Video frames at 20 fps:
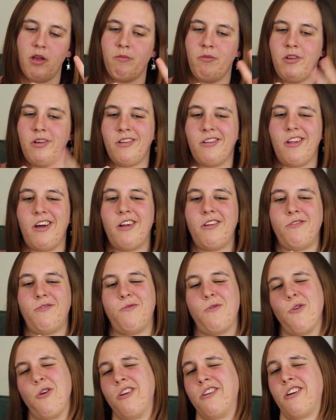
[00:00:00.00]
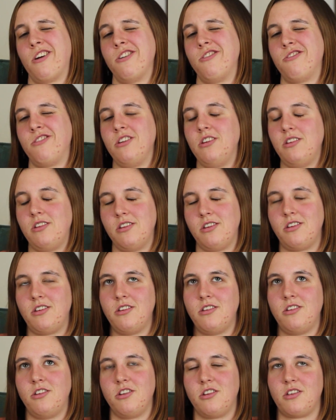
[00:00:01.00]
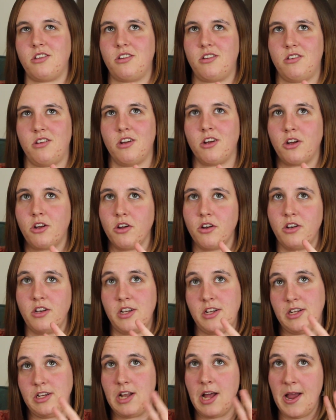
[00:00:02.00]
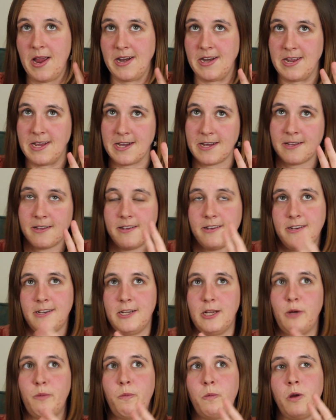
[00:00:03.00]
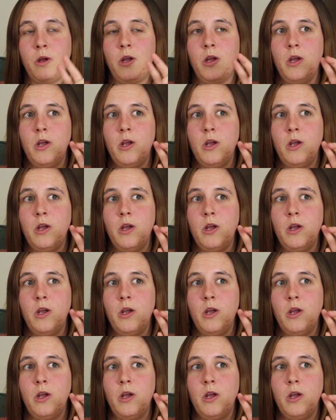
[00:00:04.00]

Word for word: I mean, a lot of foreign countries, this is just a good idea and tip.